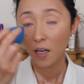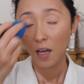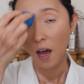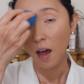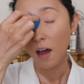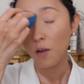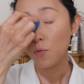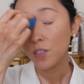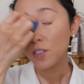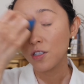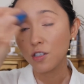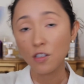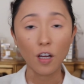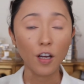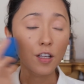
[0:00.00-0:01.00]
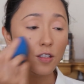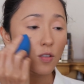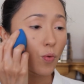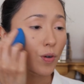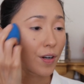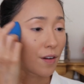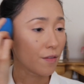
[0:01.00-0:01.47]
I was stunned
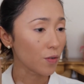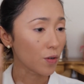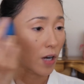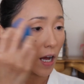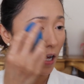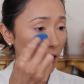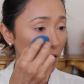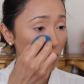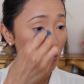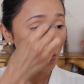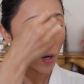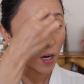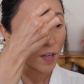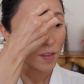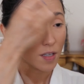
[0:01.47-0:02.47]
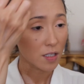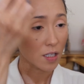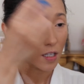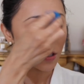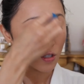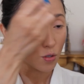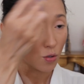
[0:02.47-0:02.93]
whenever I tried this
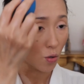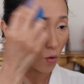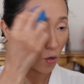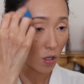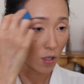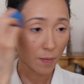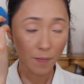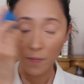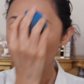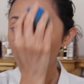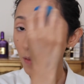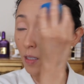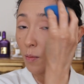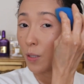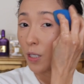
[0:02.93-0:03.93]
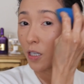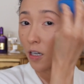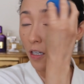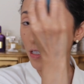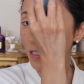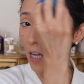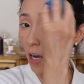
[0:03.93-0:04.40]
in store
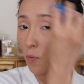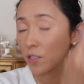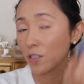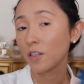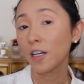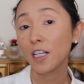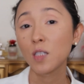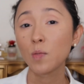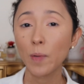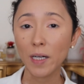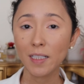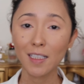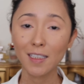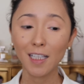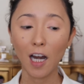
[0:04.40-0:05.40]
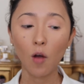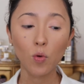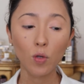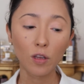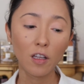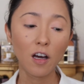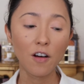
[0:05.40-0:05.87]
because I was not expecting that I
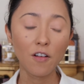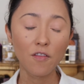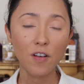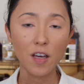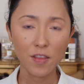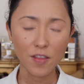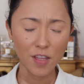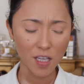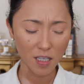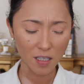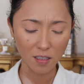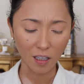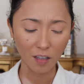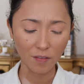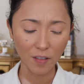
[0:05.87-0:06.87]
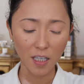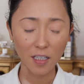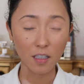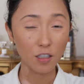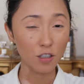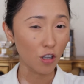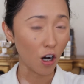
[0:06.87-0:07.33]
would love this kind of
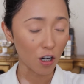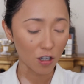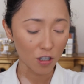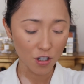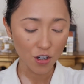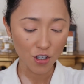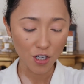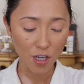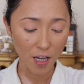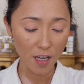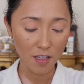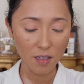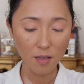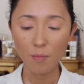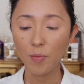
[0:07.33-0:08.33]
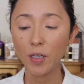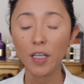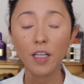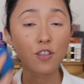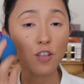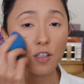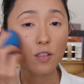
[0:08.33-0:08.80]
like darker shade, but
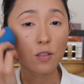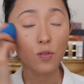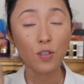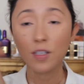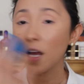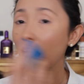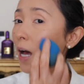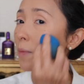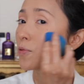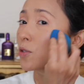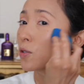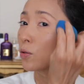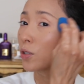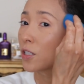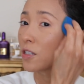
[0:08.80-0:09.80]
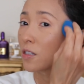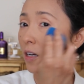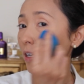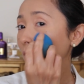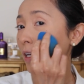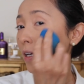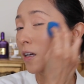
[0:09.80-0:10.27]
it just looks absolutely
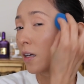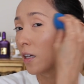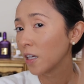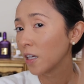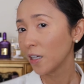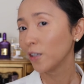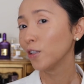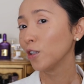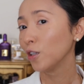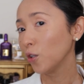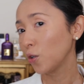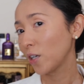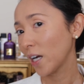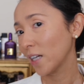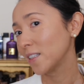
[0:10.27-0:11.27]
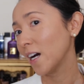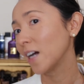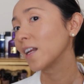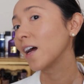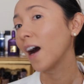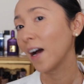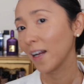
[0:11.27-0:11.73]
stunning. Look at that
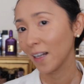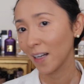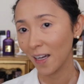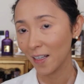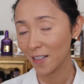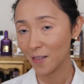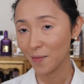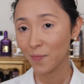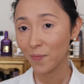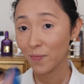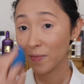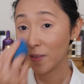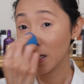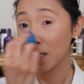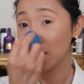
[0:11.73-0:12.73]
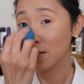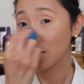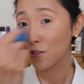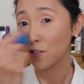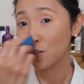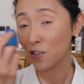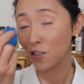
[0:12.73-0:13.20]
highlight. It is
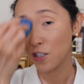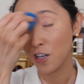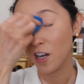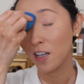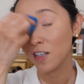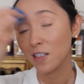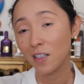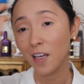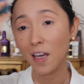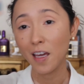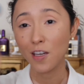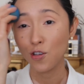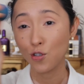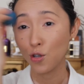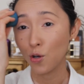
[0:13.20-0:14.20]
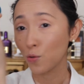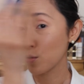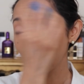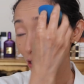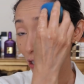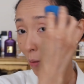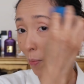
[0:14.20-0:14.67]
just a
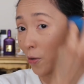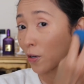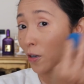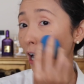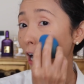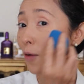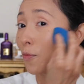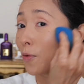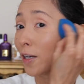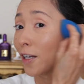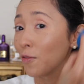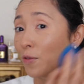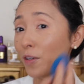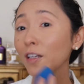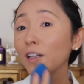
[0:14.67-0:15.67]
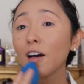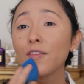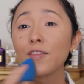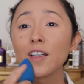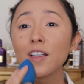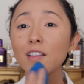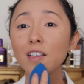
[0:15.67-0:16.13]
showstopper. I really, really love
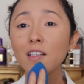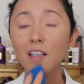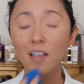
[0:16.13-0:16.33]
it.